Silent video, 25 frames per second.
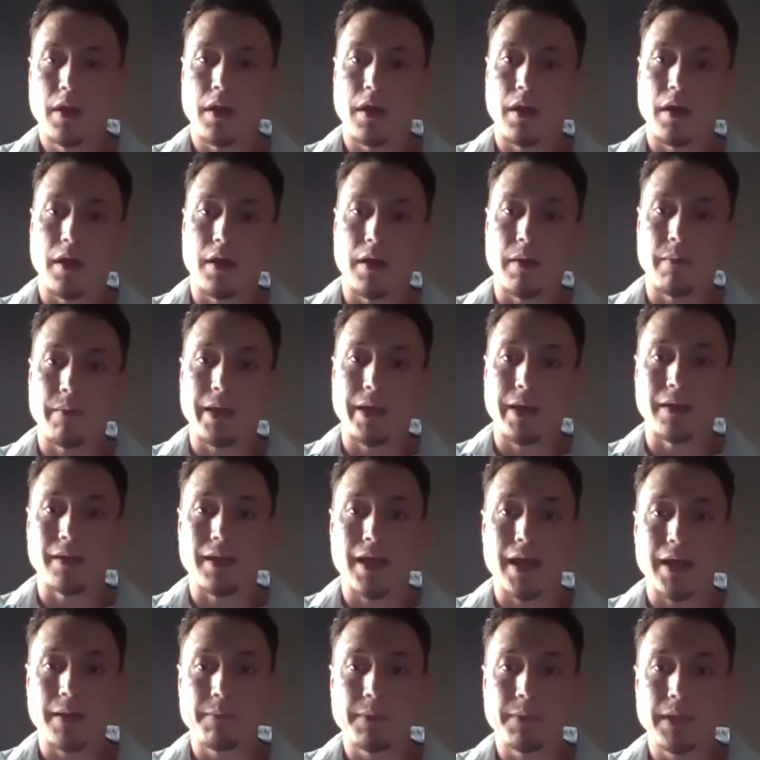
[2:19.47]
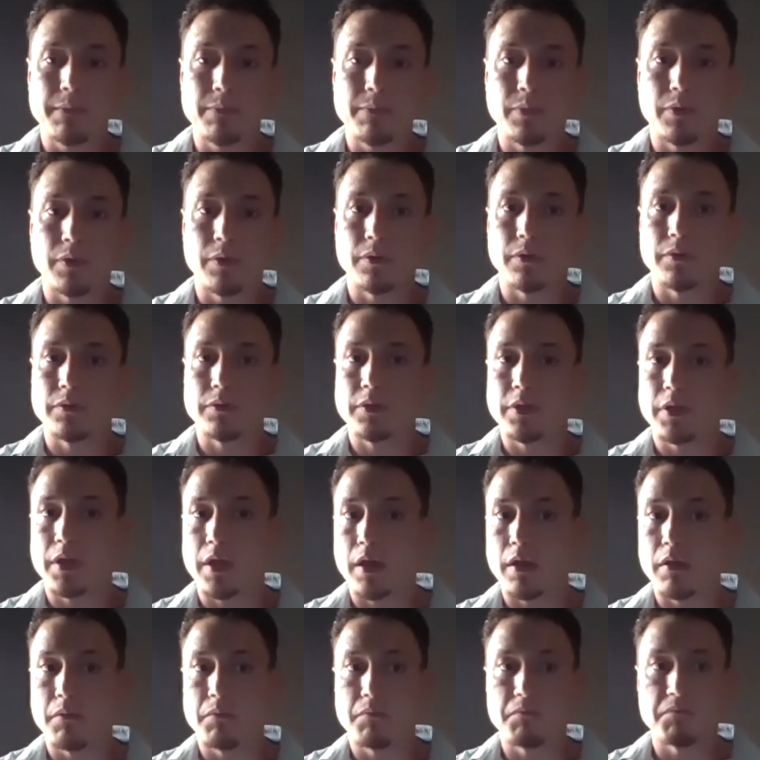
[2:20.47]
And a lot of people,
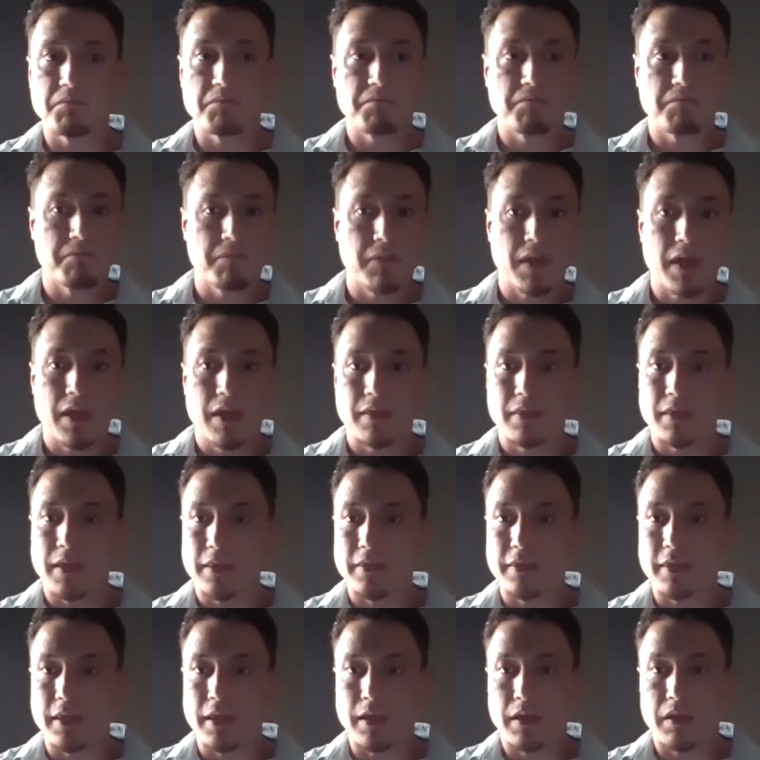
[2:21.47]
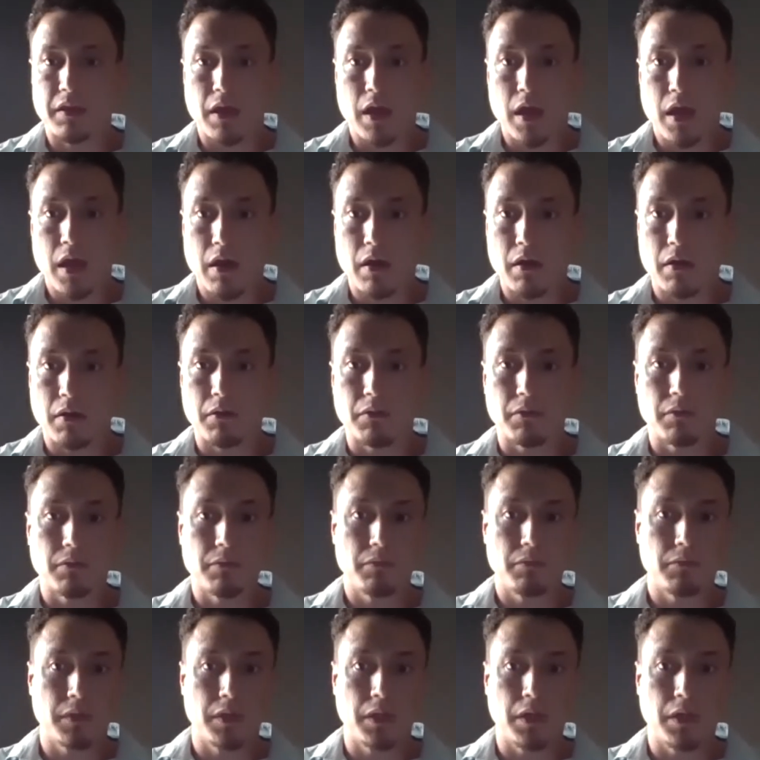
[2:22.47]
they think, oh,
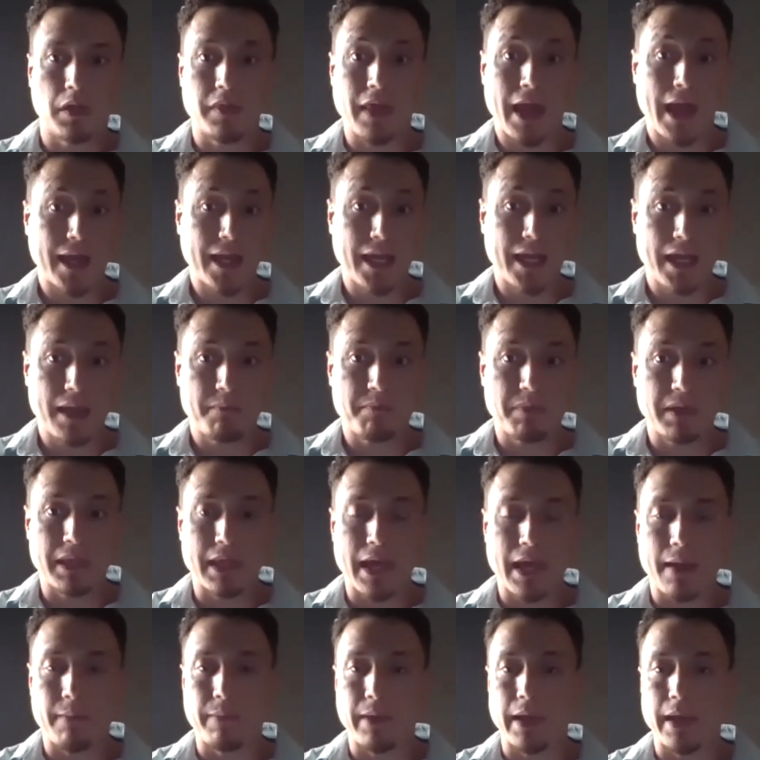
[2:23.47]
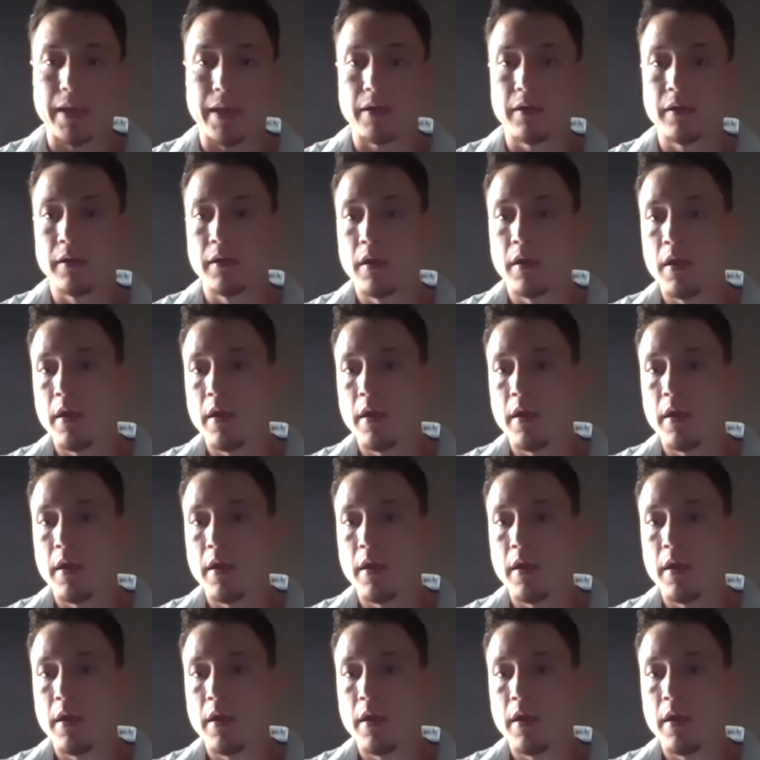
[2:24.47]
that can't be that bad.